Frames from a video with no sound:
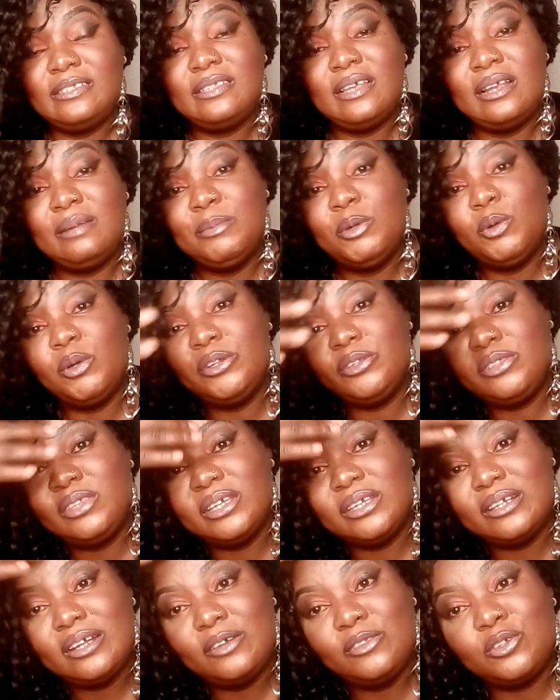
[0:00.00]
Tell me what you
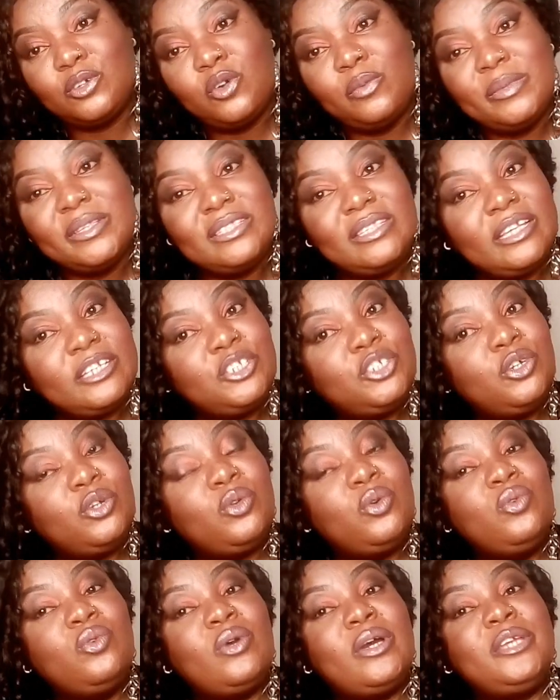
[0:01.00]
think down in the comment section.
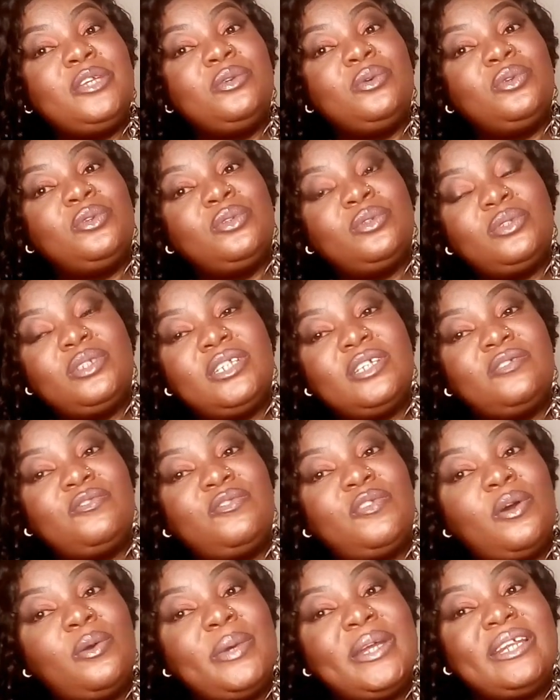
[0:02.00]
Who are you rooting
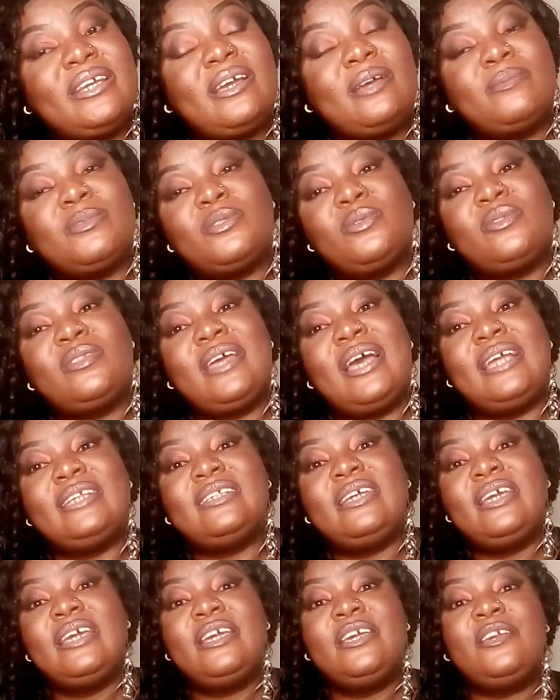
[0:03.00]
for when it comes to that?
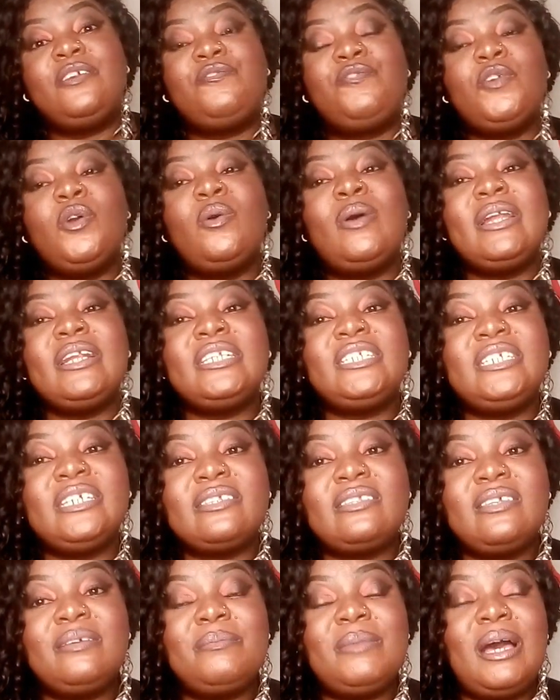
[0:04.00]
If you want to
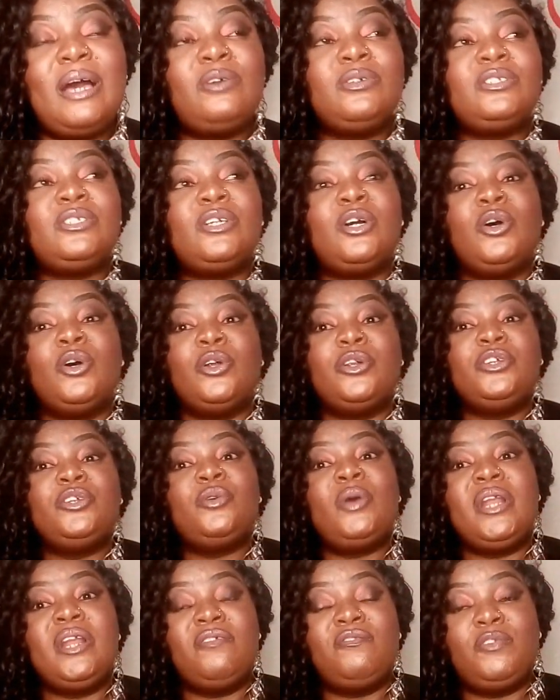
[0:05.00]
check them out or you
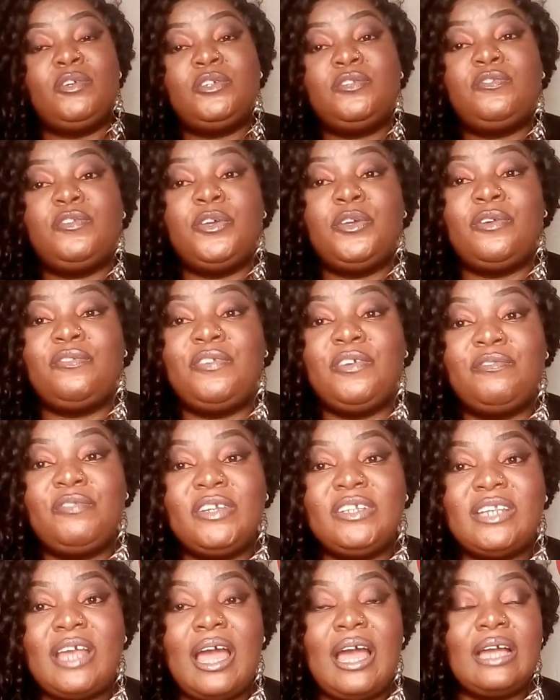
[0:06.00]
want to vote for your
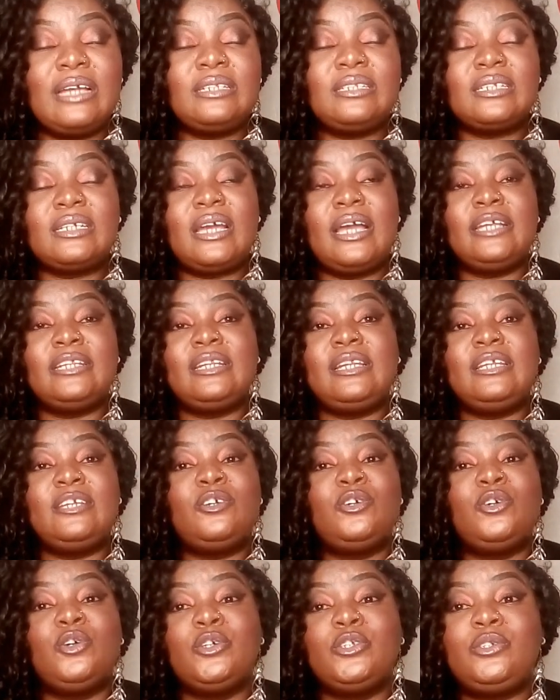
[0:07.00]
favorite act, kindly
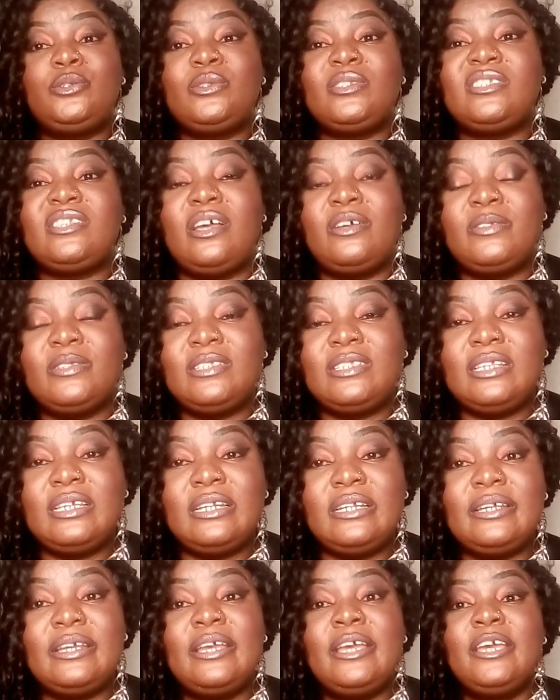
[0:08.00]
go to Sound
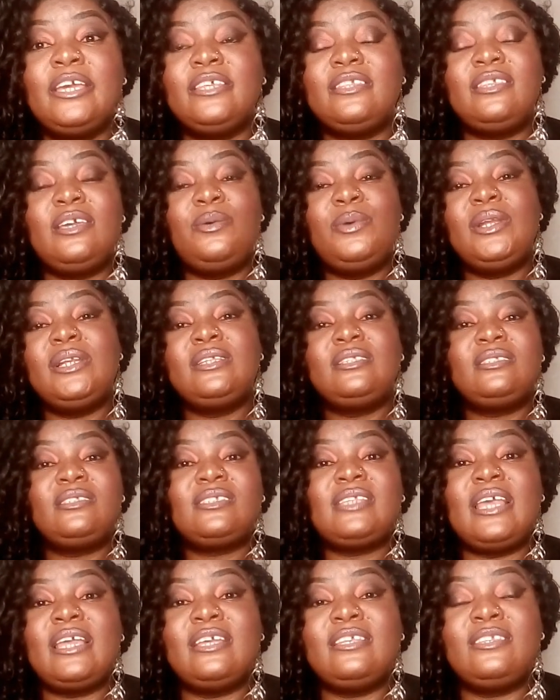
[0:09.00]
City. They will
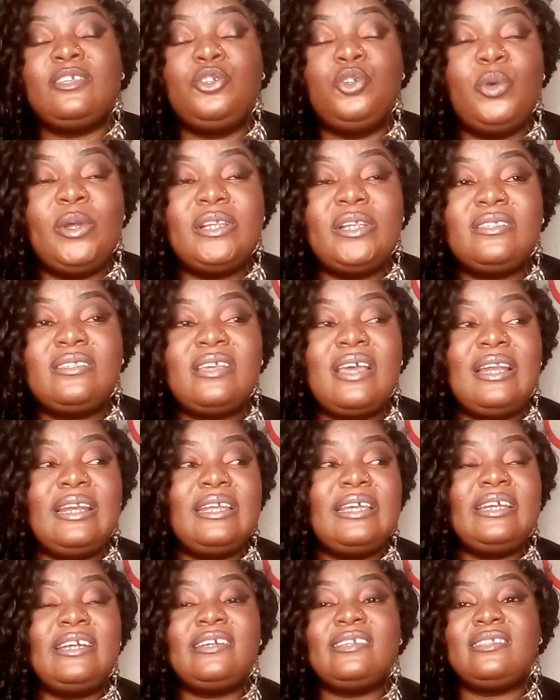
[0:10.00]
say, you will see a
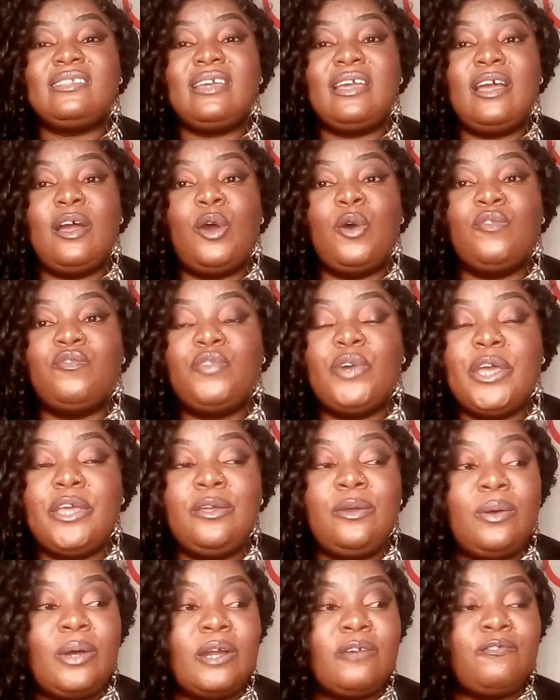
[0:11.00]
link there of where
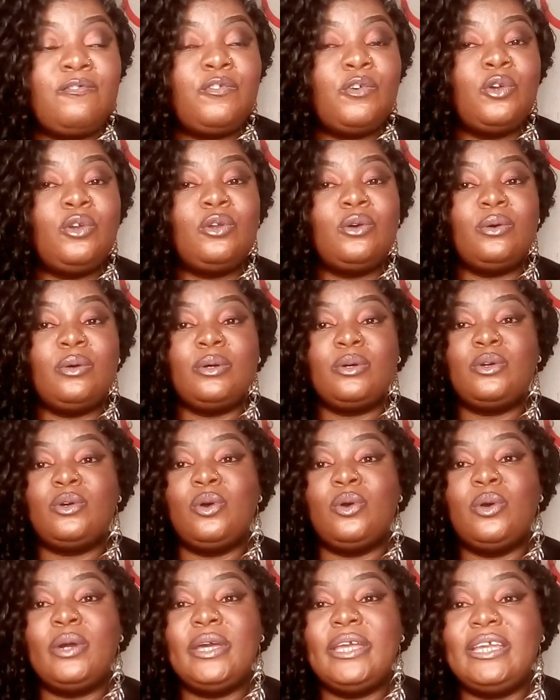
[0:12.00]
you can follow,
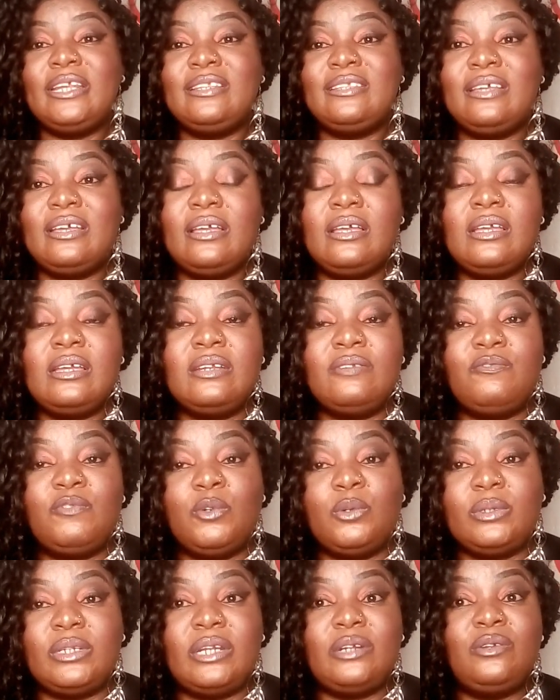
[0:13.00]
go in there and
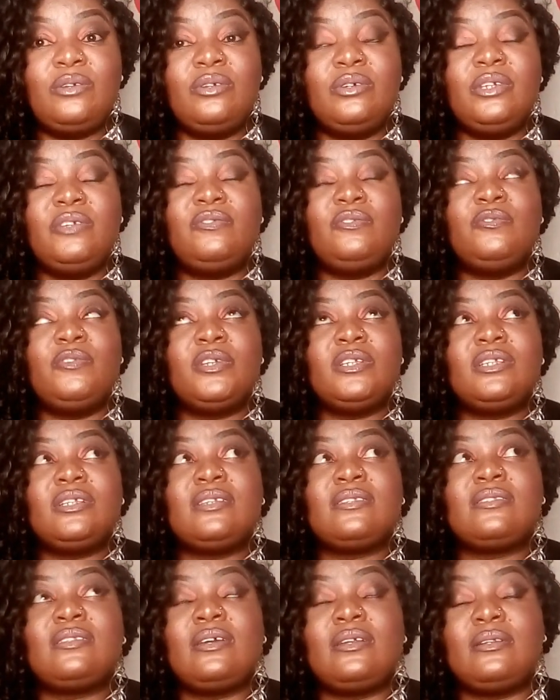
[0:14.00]
vote. I don't know if voted
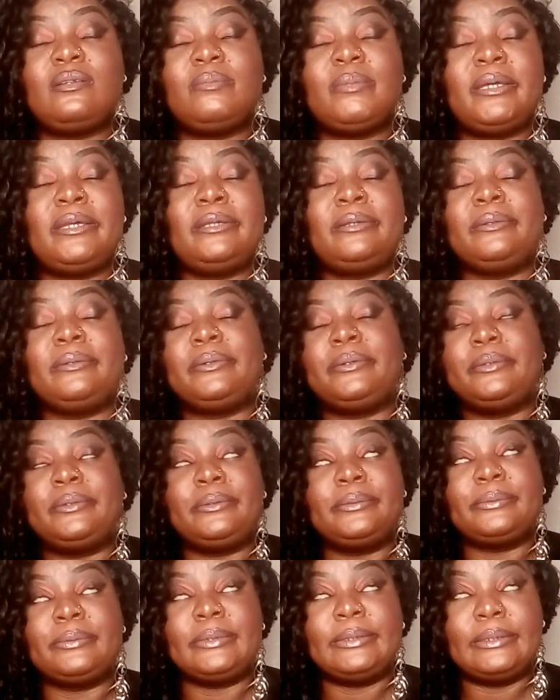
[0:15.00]
or started, but anyway, it
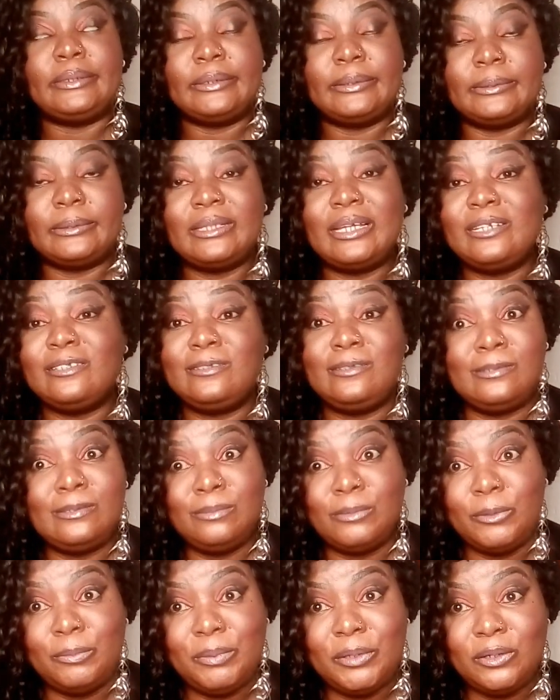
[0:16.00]
is what it is. That is just
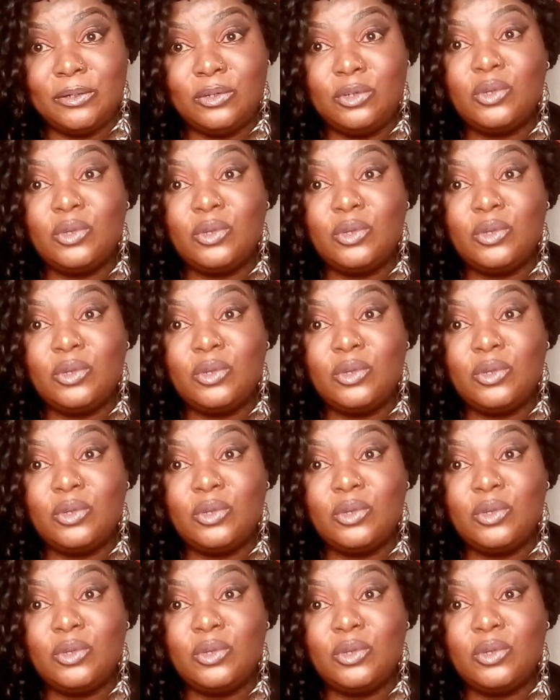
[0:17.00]
my opinion.